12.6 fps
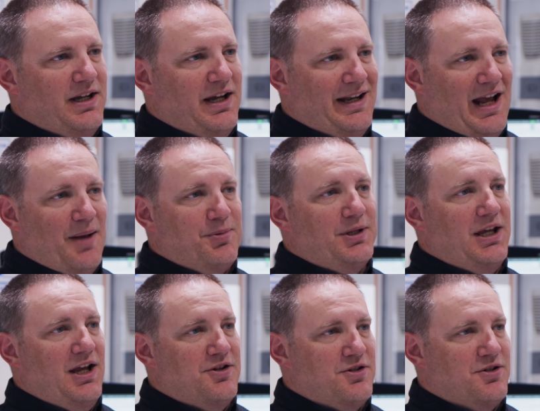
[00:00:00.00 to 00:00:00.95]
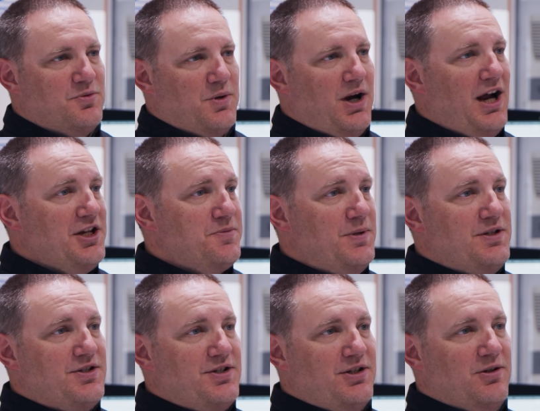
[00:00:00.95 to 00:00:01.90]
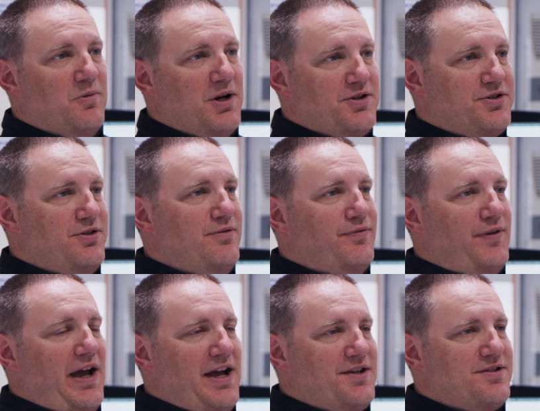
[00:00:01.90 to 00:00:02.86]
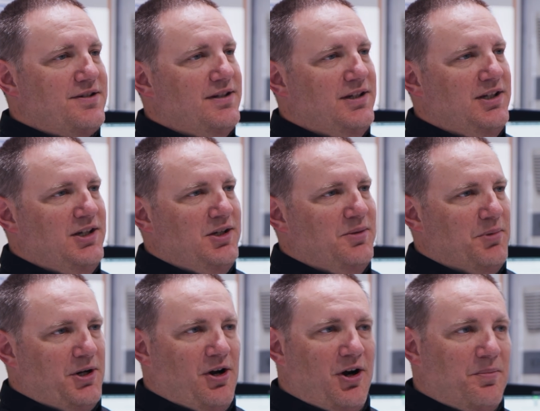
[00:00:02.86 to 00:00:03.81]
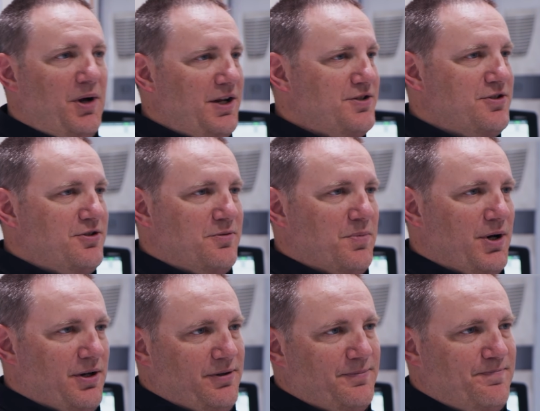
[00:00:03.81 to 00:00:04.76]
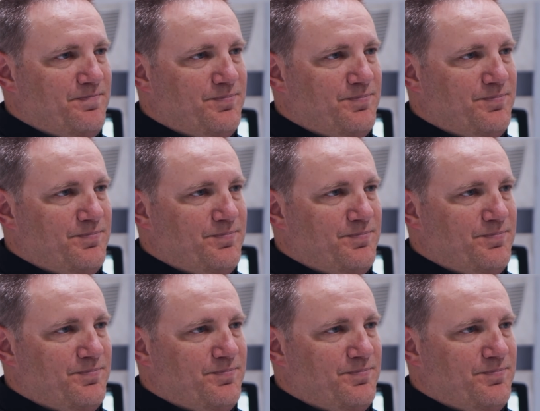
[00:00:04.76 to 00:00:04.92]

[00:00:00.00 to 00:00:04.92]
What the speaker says: and applications where high-speed steel wears too fast, but carbide's too brittle.